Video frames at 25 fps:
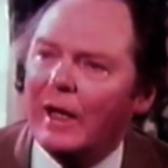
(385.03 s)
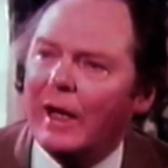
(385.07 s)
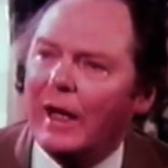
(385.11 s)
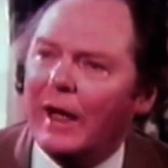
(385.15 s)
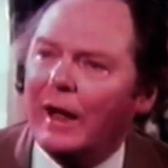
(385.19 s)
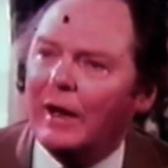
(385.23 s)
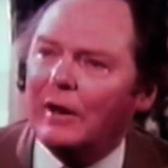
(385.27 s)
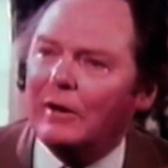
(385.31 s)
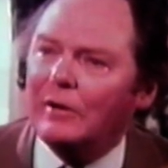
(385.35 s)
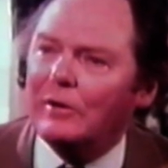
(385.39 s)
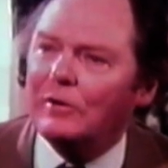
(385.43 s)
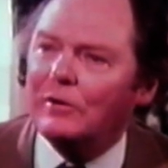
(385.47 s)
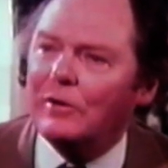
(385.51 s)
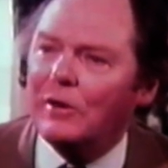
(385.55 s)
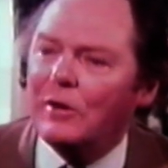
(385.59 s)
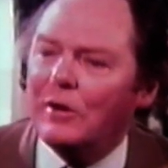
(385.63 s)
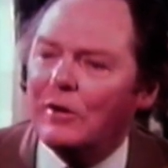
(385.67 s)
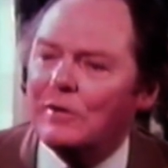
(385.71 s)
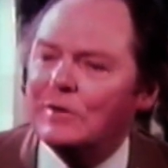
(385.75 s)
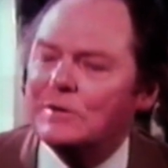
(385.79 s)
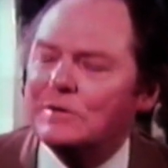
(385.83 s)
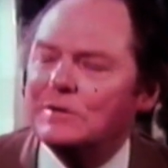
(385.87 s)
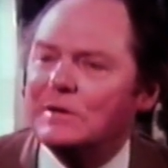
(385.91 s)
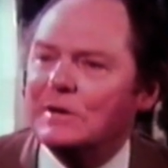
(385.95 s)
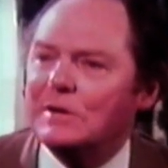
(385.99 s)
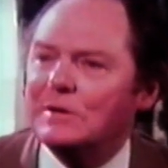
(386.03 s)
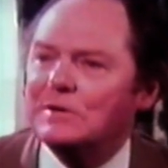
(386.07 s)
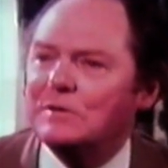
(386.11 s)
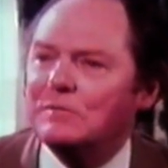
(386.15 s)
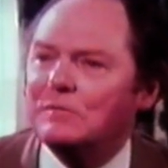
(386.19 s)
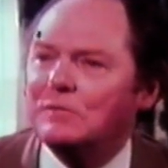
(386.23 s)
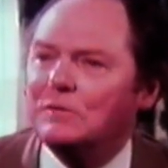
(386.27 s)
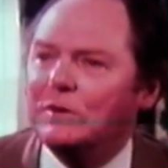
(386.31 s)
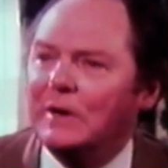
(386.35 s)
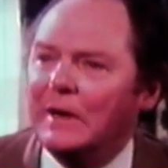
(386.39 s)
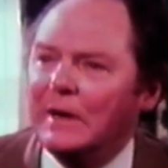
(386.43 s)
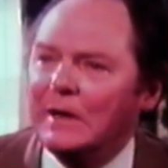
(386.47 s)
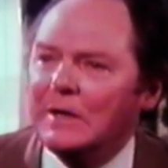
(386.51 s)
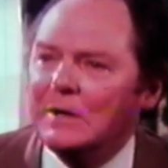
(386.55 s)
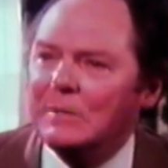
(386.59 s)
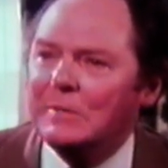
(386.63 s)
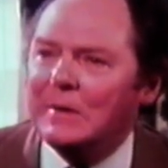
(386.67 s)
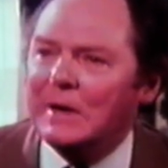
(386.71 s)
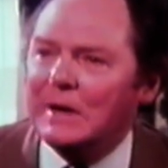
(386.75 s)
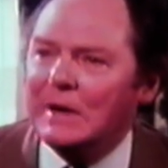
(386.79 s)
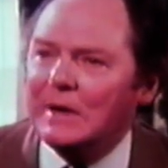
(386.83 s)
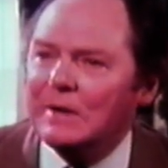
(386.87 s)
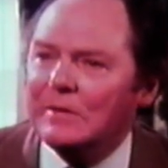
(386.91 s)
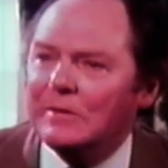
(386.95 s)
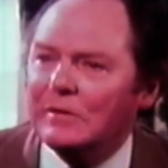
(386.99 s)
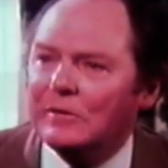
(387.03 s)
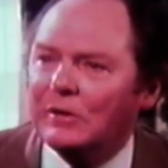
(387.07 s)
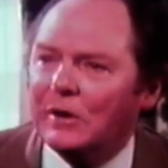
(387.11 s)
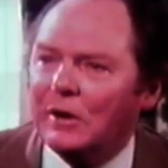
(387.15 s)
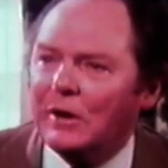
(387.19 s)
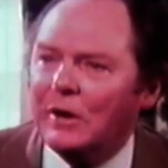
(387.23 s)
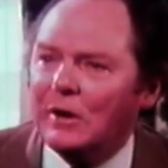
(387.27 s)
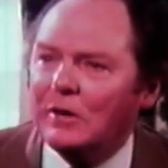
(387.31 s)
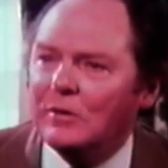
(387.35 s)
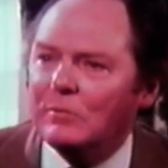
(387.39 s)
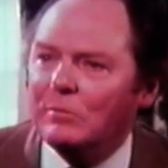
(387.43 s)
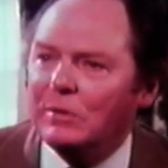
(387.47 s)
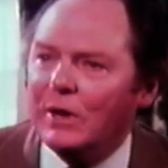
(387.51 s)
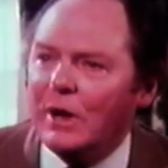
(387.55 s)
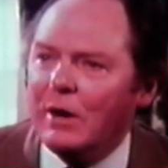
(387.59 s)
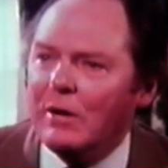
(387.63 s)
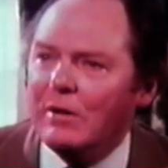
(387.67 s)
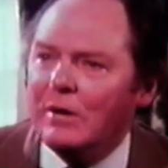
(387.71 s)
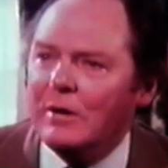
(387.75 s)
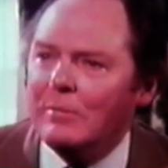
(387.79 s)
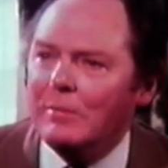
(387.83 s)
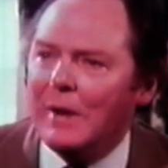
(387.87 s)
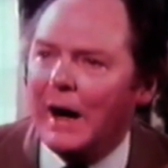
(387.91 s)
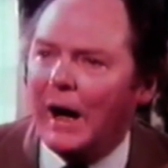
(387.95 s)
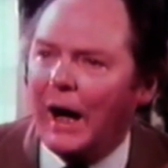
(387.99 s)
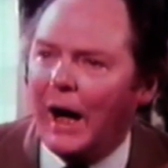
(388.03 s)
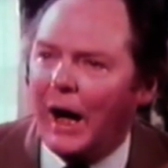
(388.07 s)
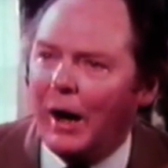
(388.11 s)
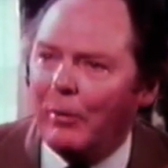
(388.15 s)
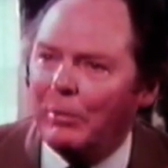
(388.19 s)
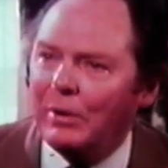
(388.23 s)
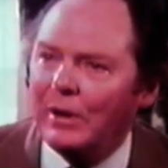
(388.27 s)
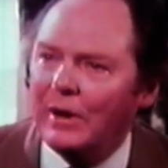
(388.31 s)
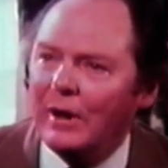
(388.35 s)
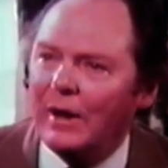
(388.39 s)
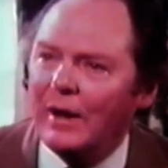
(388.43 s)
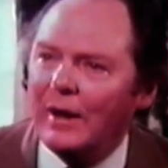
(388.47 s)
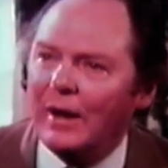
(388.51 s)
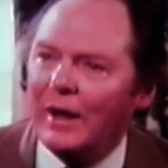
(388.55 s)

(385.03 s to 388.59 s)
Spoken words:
and sticks of dynamite that are going to blow him up,